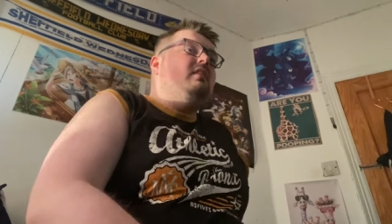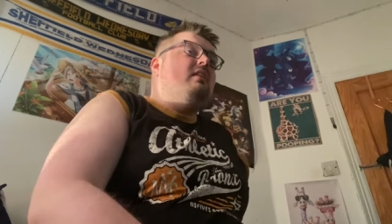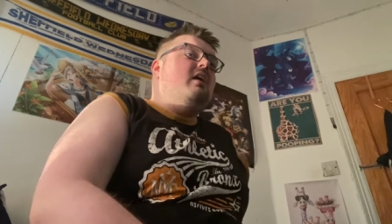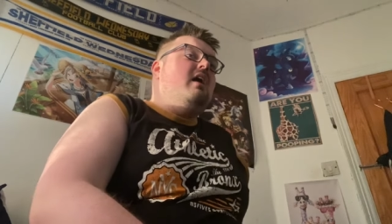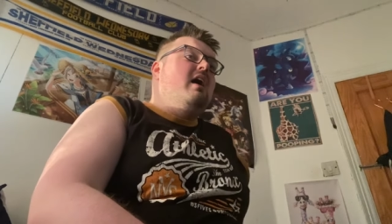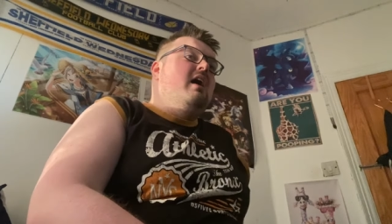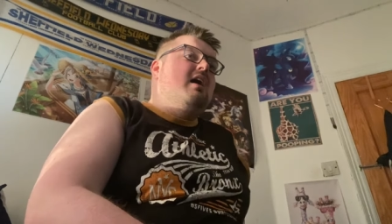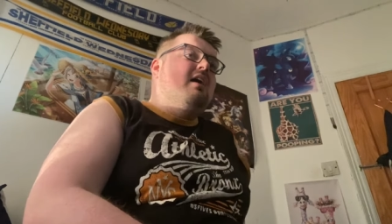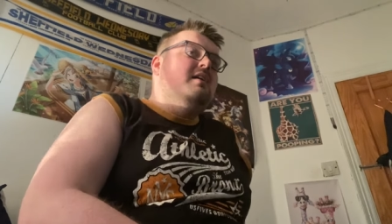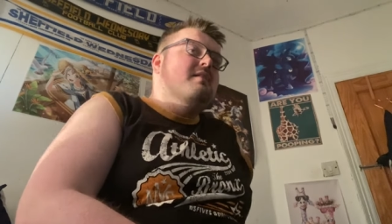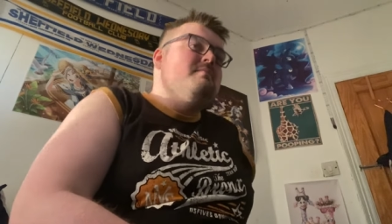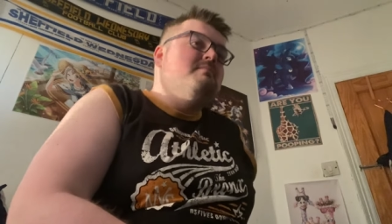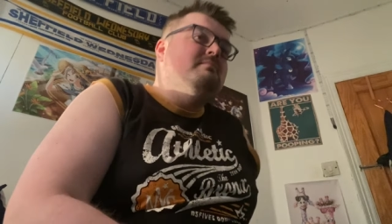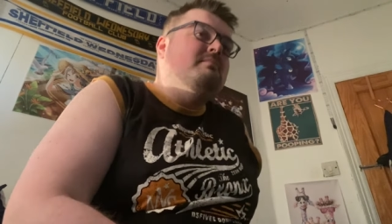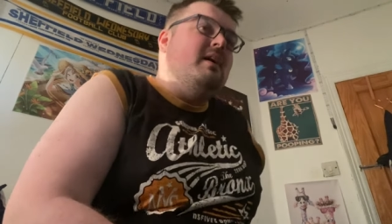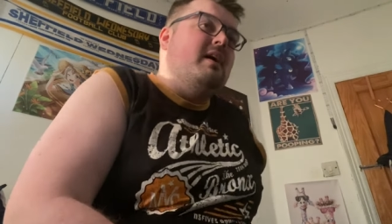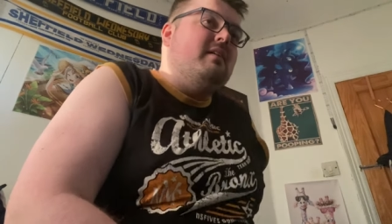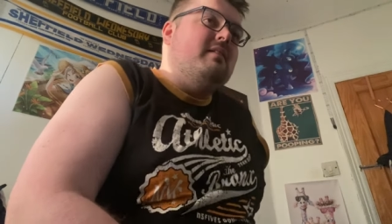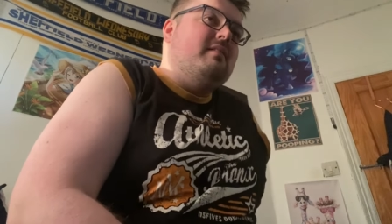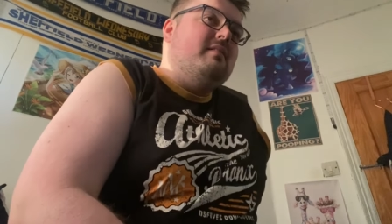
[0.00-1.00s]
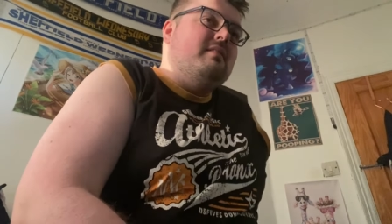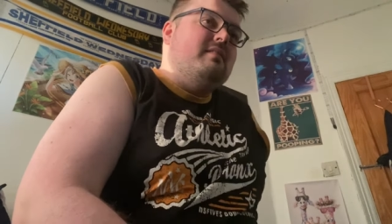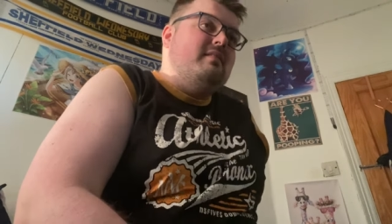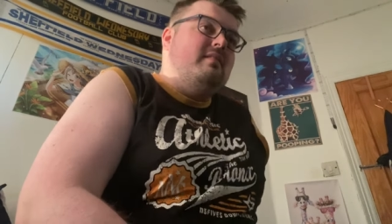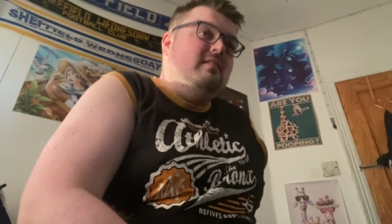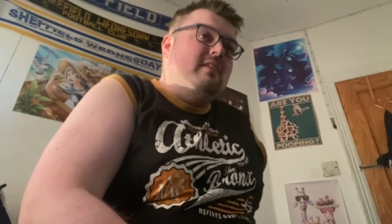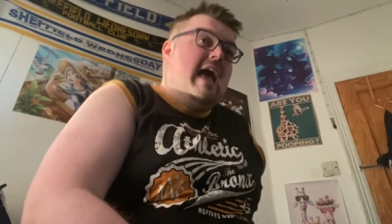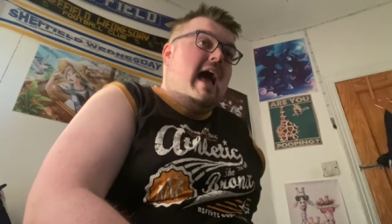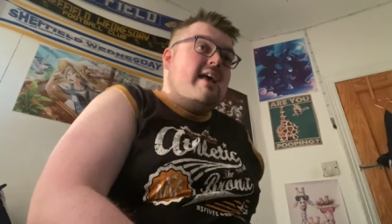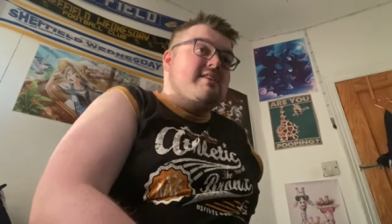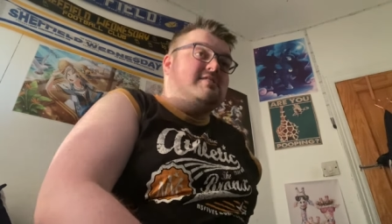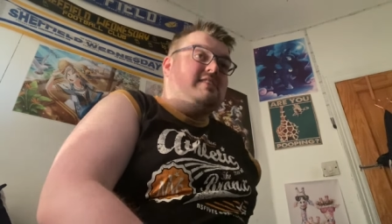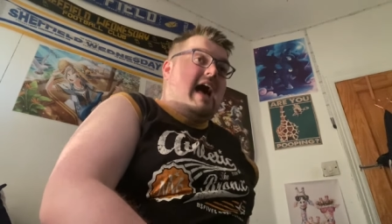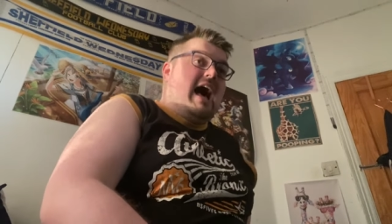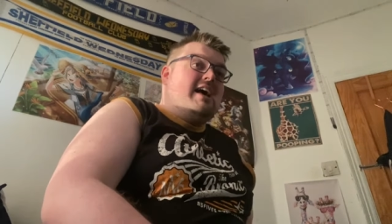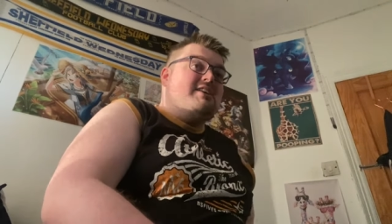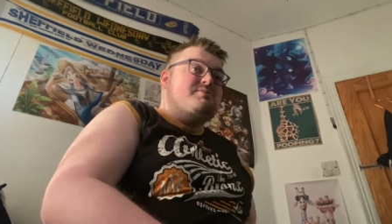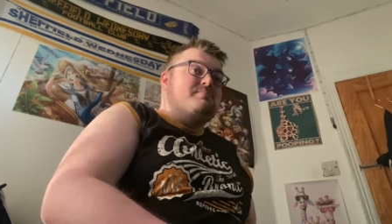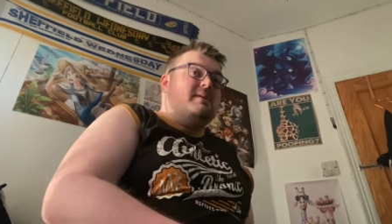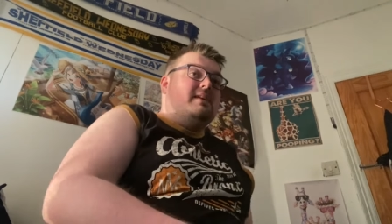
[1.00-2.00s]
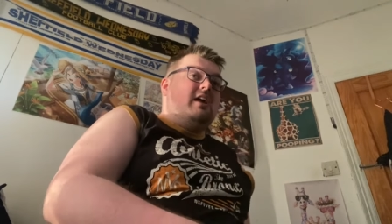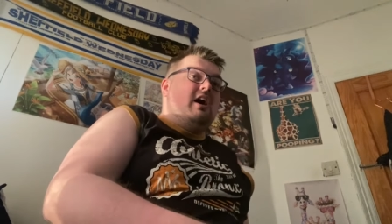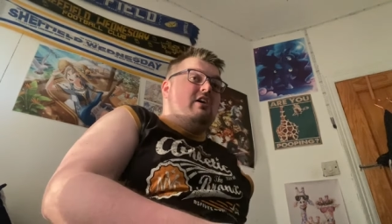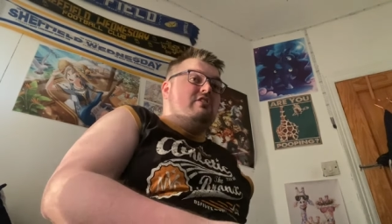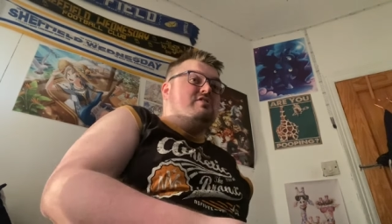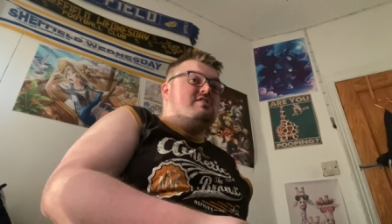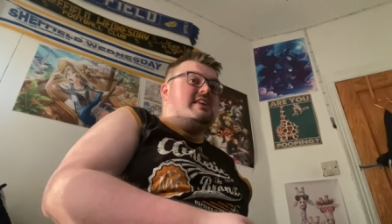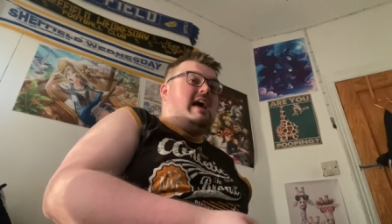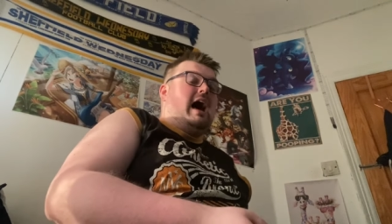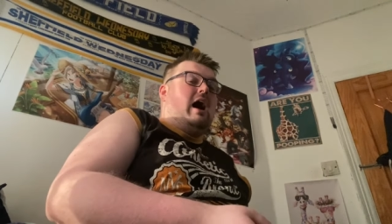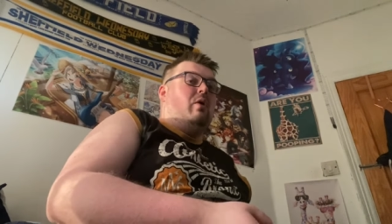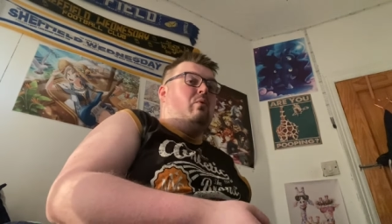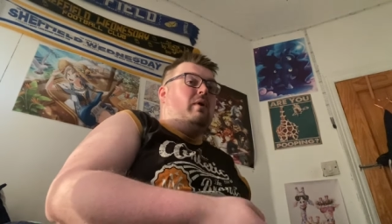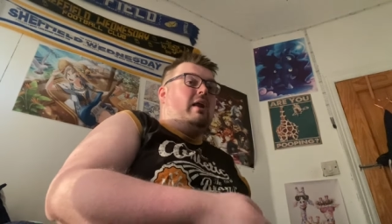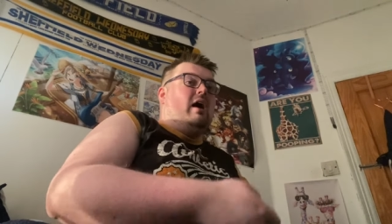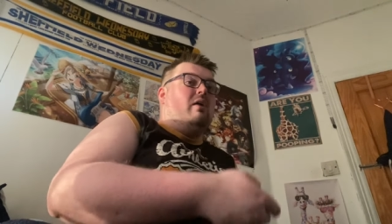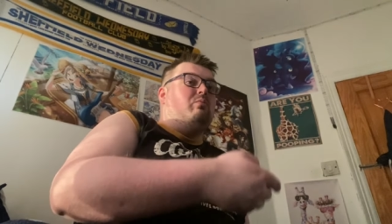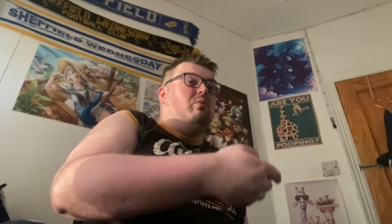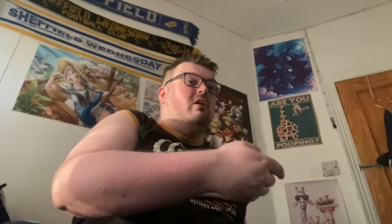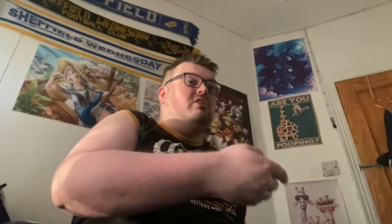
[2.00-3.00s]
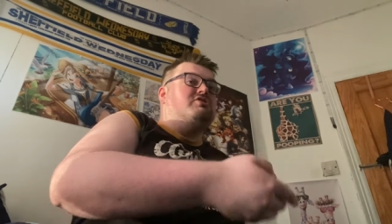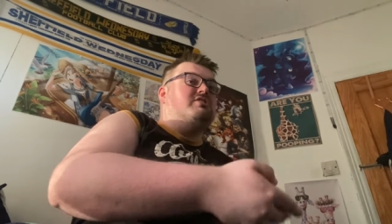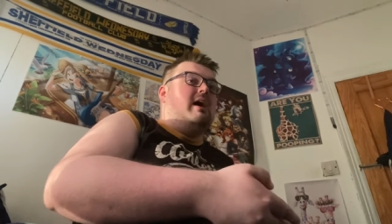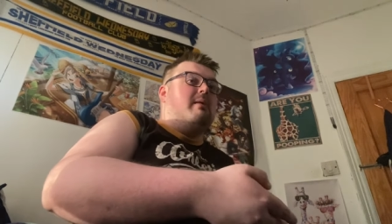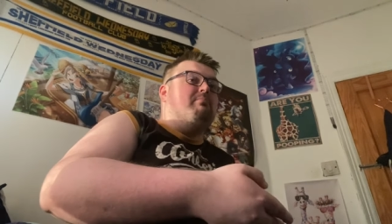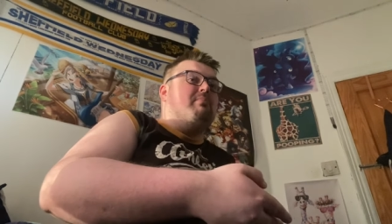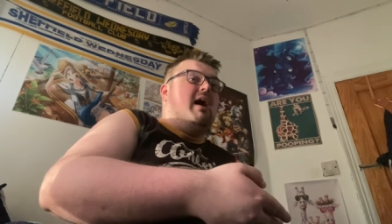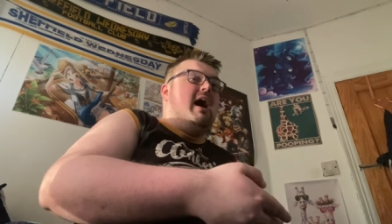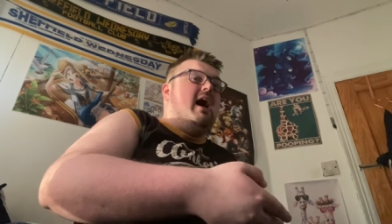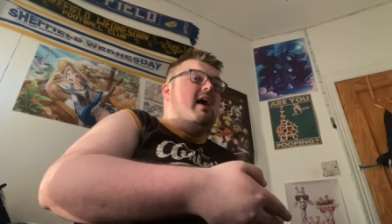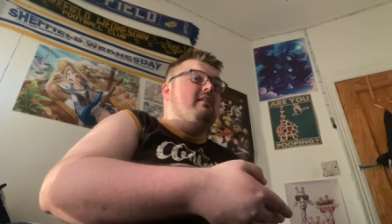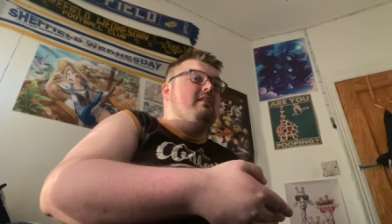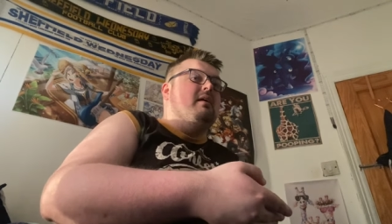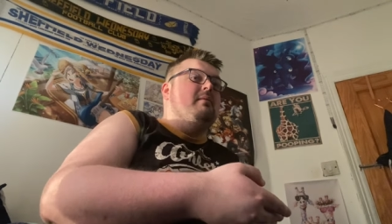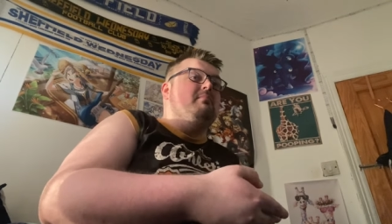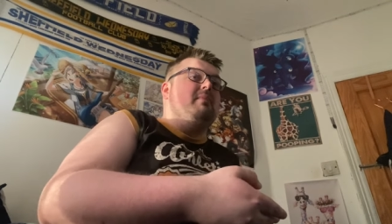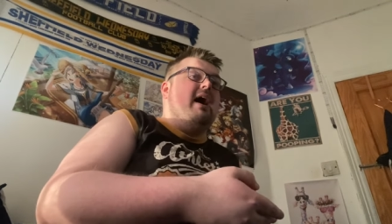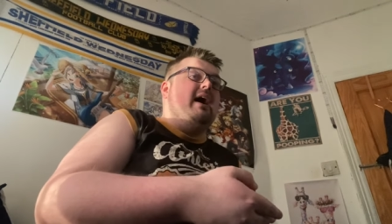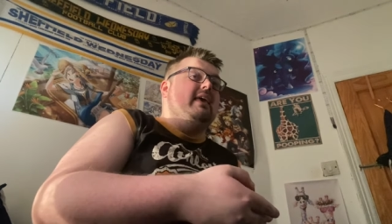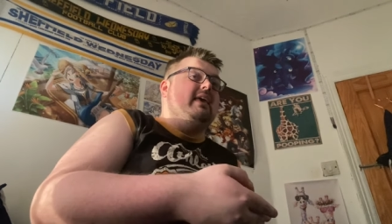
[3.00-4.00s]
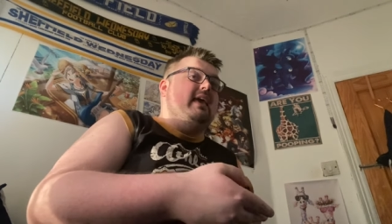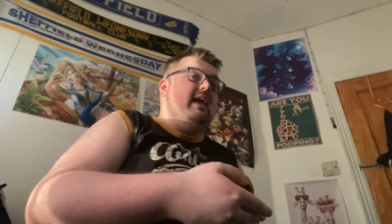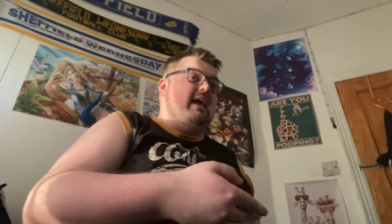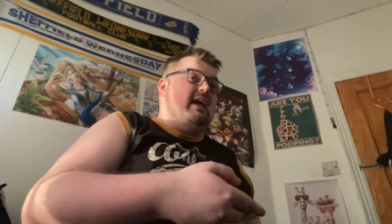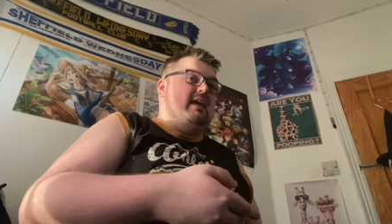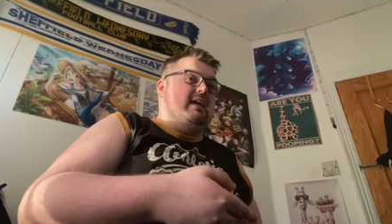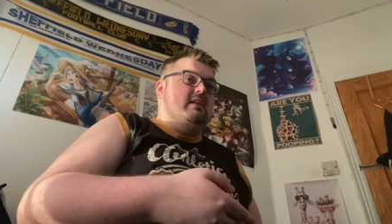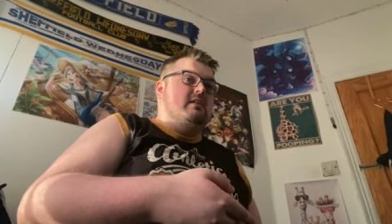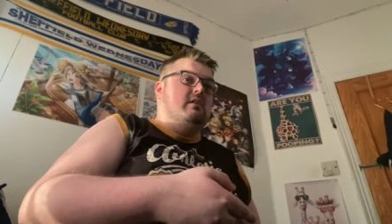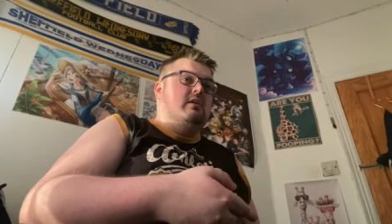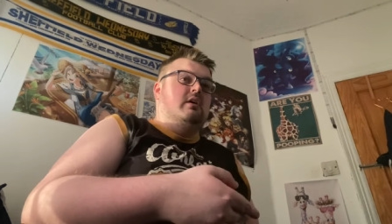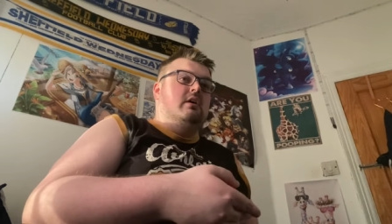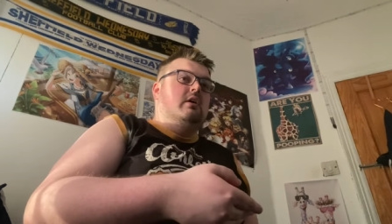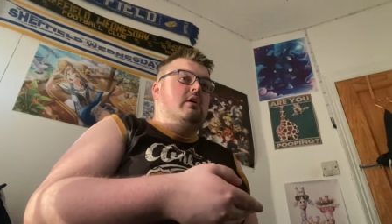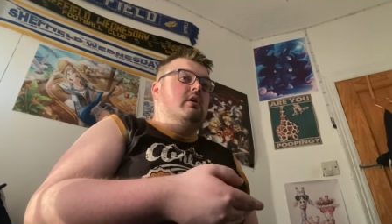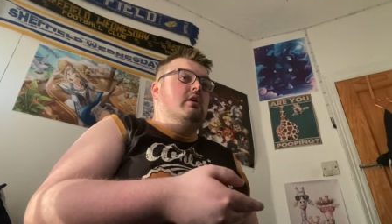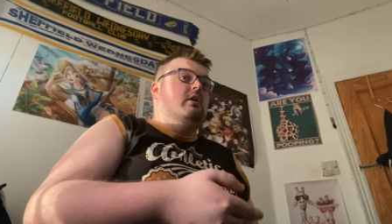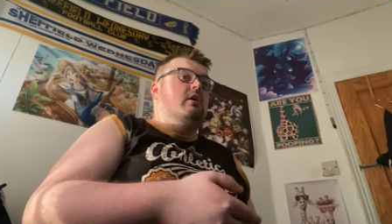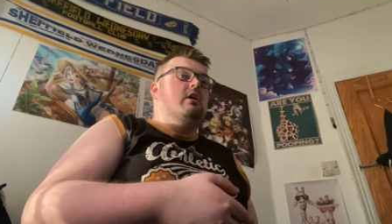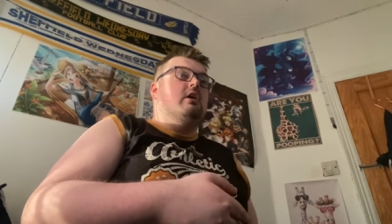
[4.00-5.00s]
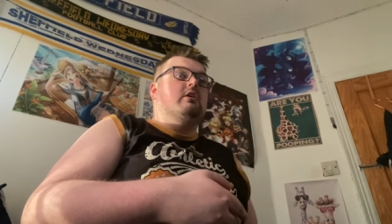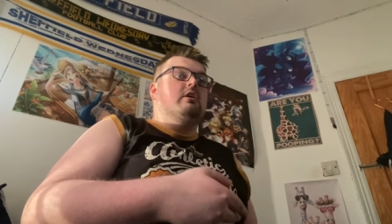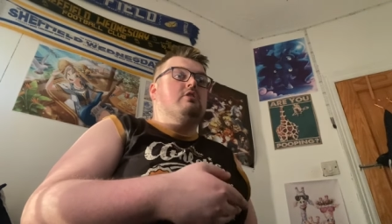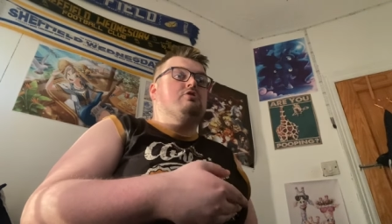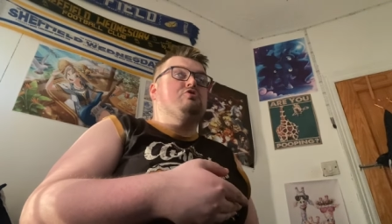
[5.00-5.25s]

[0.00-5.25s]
Um yes, Hazbin Hotel. When I watched that pilot back in oh god,